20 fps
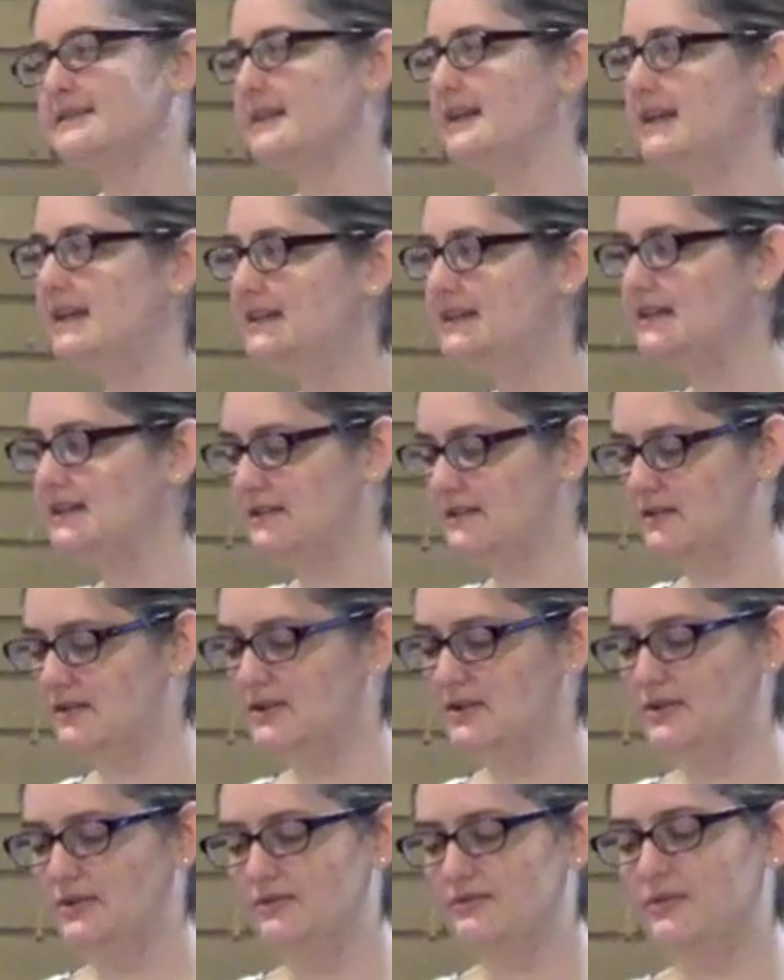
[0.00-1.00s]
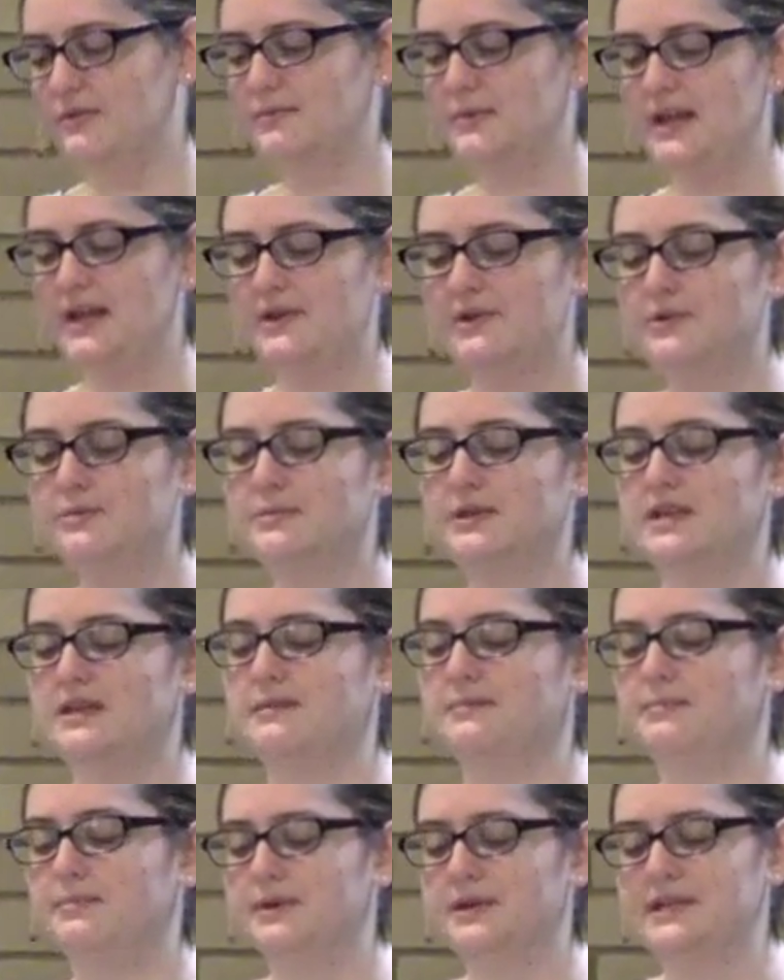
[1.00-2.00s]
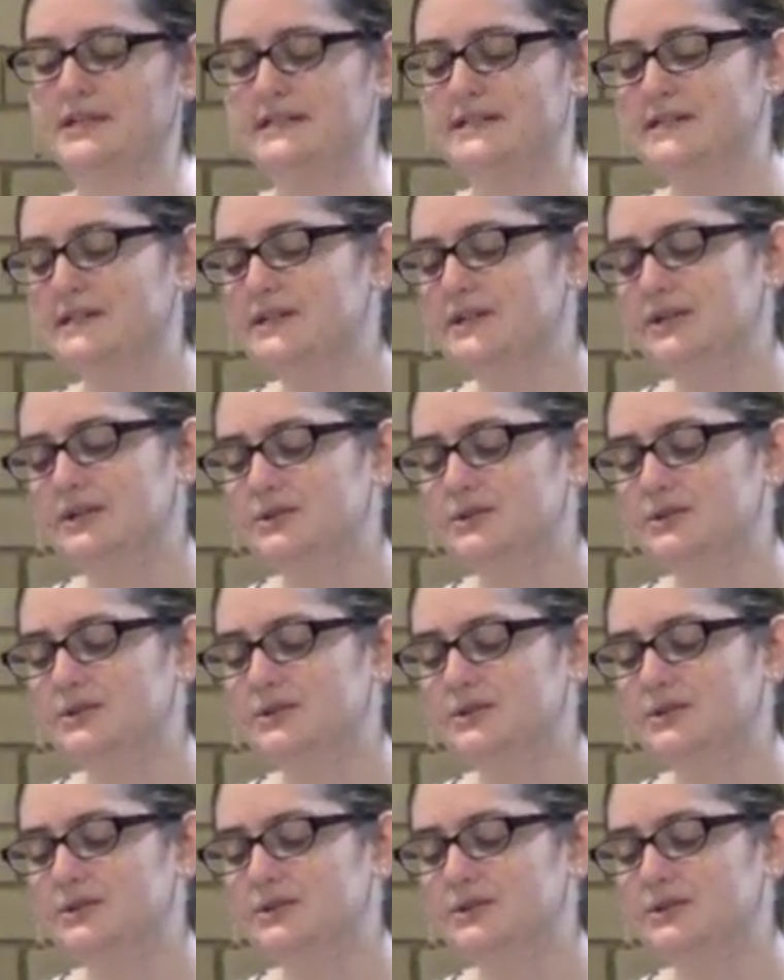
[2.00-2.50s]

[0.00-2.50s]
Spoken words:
hidden from Naomi, but